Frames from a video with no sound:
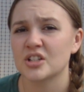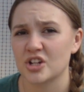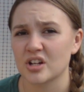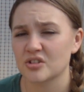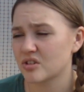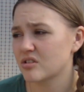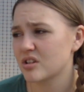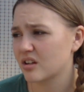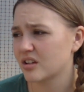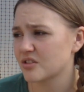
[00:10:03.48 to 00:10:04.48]
chicks or your
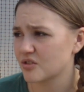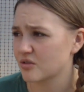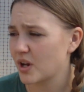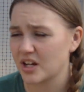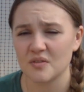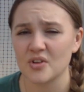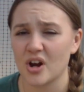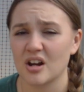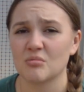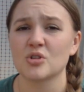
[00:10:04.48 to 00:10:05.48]
ducklings or any of your
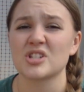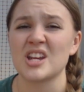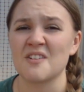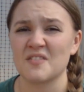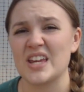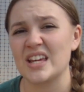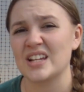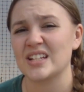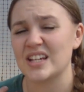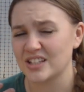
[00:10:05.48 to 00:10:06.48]
animals if it
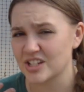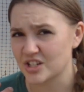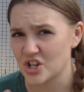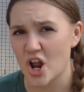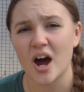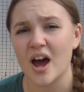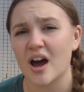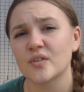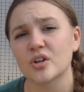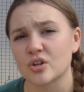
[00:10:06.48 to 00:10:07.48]
does not
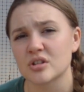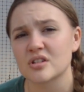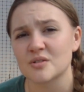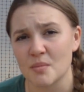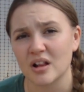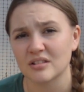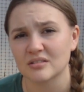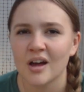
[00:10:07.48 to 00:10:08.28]
have a good smell.